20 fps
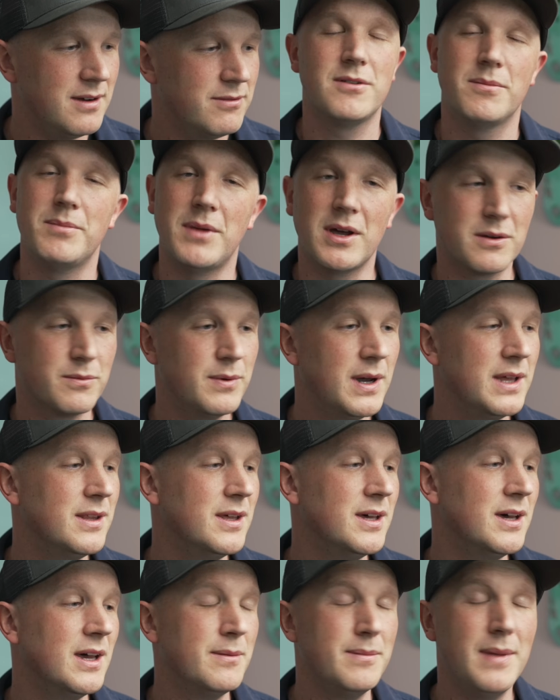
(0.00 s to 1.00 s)
from like where
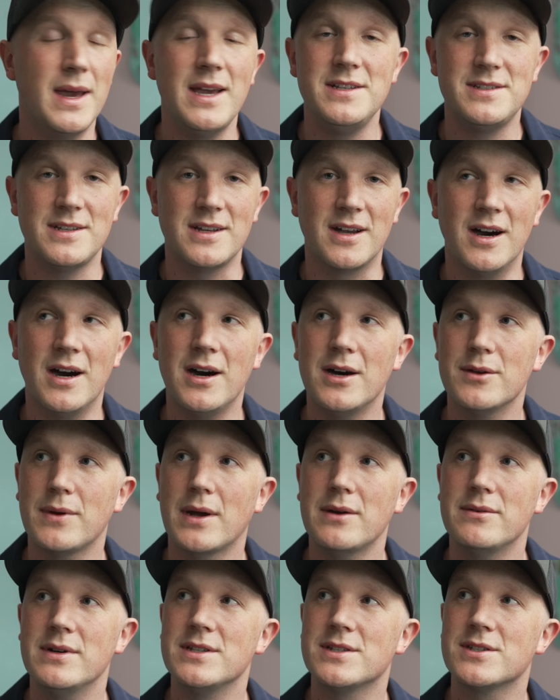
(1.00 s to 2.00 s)
the amazing
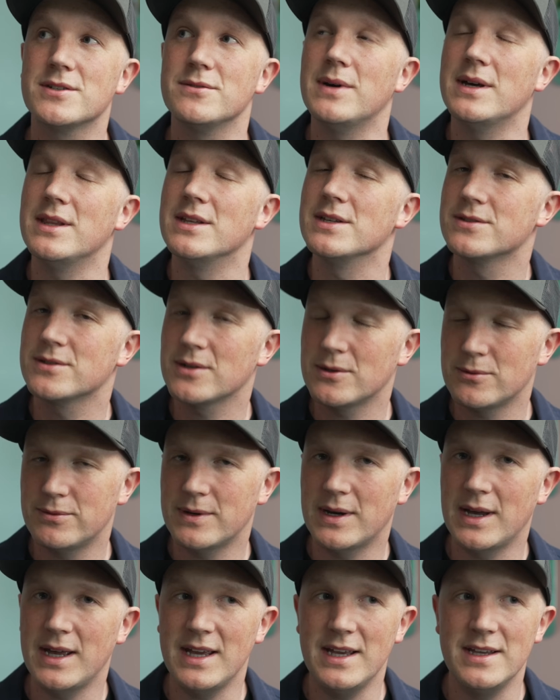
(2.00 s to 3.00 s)
hardware is to where the
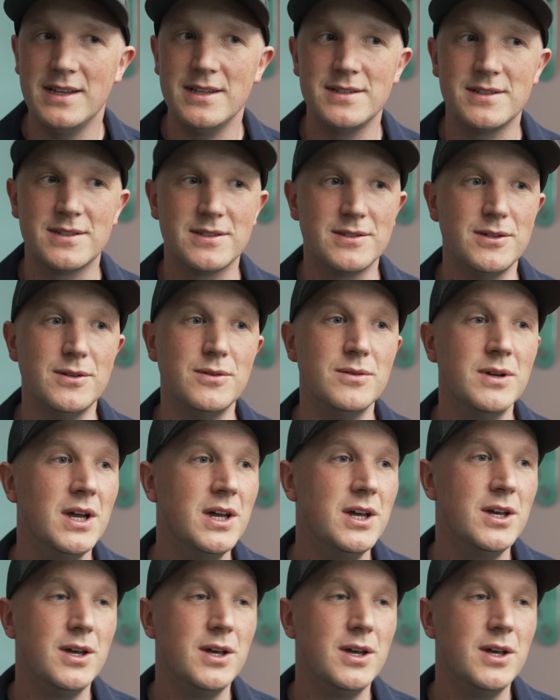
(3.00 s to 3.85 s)
software is to